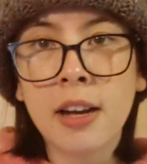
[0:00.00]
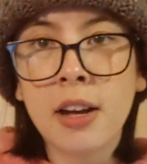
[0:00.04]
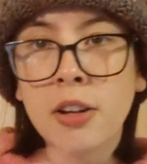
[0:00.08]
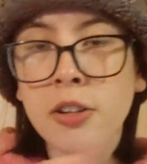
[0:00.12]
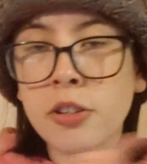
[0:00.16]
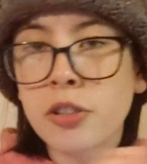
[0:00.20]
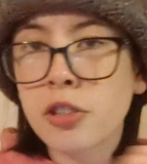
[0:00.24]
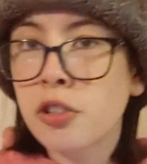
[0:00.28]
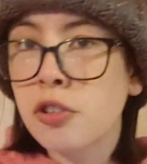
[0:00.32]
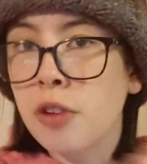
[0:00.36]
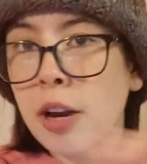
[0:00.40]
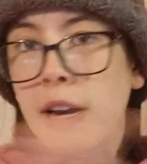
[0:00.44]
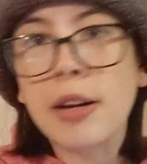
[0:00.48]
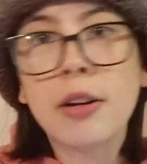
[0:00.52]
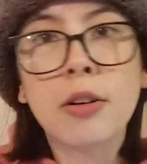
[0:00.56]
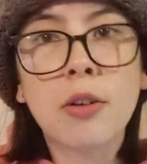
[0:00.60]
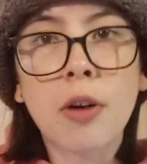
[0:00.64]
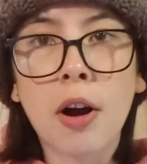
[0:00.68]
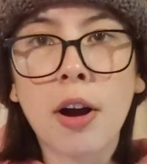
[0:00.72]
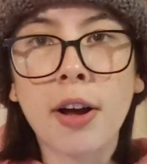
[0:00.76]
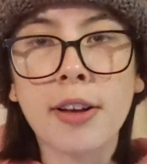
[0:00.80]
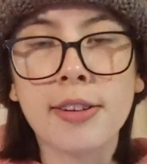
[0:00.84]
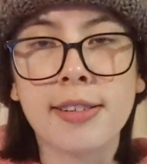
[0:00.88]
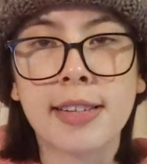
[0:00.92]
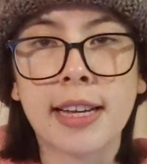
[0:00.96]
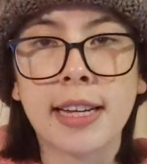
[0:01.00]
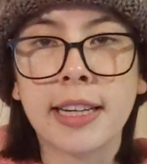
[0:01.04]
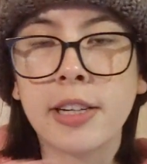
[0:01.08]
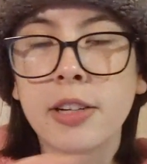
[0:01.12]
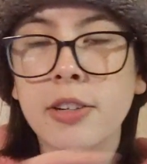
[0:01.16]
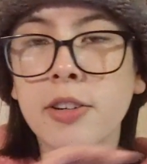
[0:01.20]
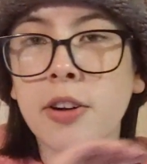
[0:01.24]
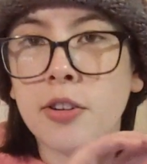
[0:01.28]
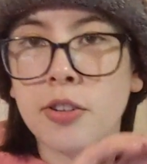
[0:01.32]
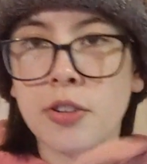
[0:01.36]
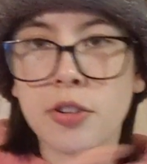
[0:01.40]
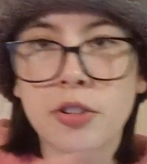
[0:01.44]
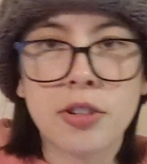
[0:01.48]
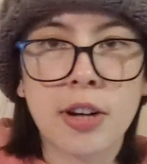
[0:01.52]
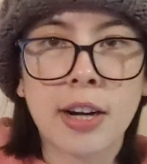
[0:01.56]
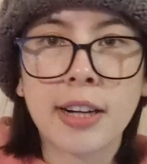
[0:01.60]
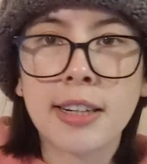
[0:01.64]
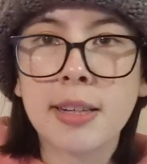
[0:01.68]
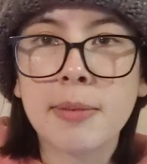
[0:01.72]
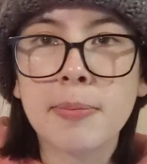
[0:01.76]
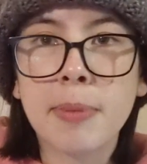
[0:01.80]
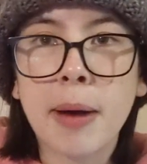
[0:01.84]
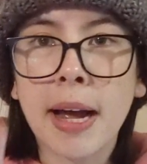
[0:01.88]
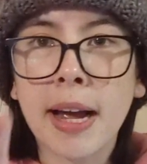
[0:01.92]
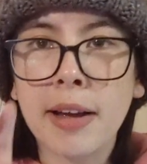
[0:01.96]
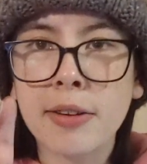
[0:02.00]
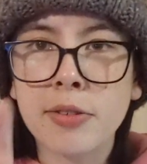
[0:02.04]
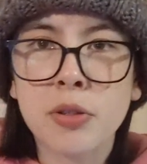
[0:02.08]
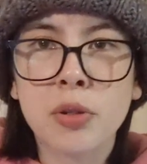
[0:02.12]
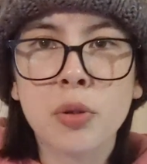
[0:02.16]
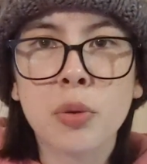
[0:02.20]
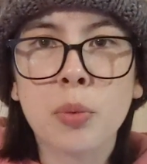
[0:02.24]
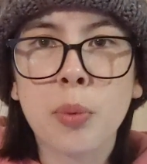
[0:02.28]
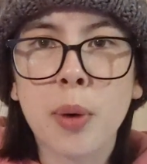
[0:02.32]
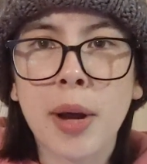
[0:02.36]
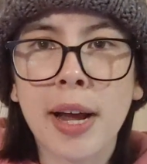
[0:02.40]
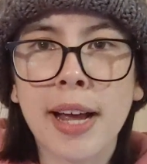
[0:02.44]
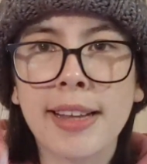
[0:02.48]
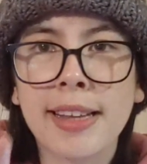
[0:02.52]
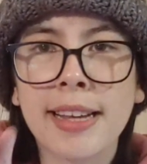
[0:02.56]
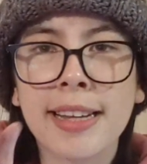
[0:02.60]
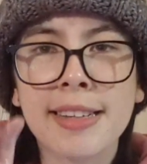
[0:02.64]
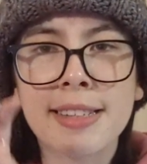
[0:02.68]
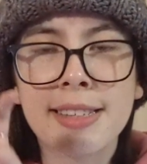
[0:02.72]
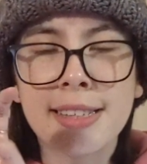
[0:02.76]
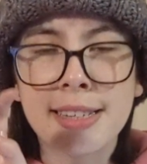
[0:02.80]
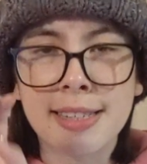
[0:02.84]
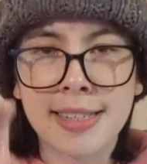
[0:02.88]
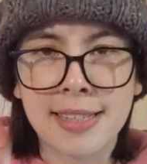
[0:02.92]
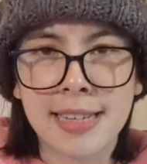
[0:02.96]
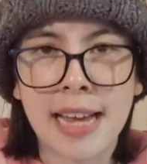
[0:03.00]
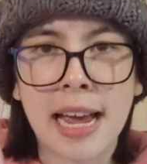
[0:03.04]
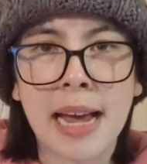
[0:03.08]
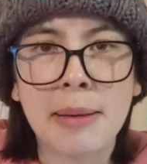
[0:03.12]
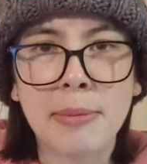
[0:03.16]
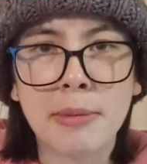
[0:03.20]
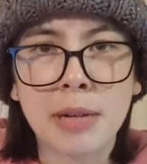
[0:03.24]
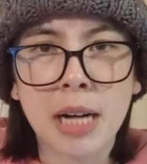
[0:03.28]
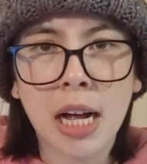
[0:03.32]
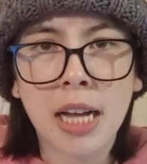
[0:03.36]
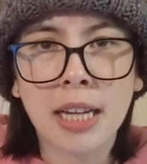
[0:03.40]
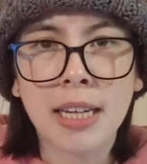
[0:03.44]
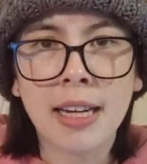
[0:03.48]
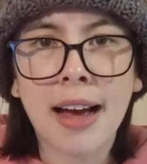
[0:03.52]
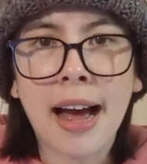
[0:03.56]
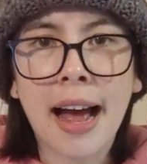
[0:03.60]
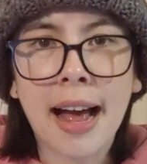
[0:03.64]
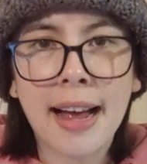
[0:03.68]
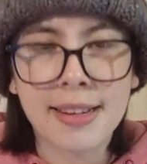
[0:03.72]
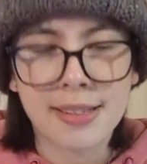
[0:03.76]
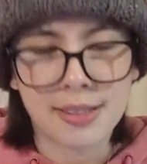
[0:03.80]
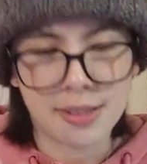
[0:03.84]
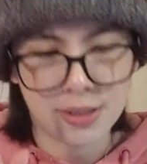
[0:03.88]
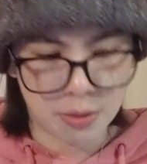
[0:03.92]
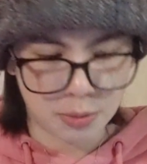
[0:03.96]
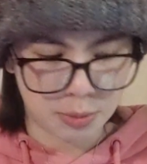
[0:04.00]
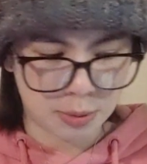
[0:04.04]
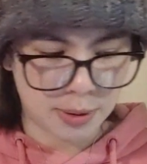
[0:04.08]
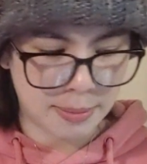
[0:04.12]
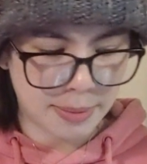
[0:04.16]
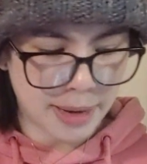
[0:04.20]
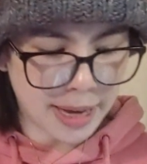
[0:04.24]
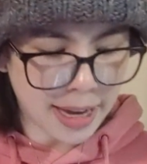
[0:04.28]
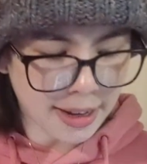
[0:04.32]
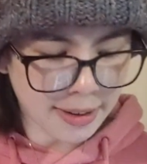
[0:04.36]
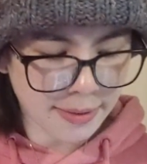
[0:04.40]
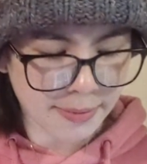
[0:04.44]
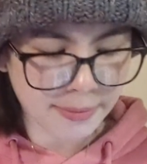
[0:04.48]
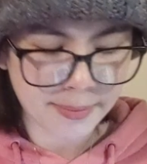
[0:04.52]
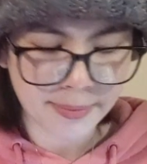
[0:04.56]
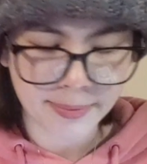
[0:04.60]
straight across, like you're not distracted by a square that's the same color as the ribbing.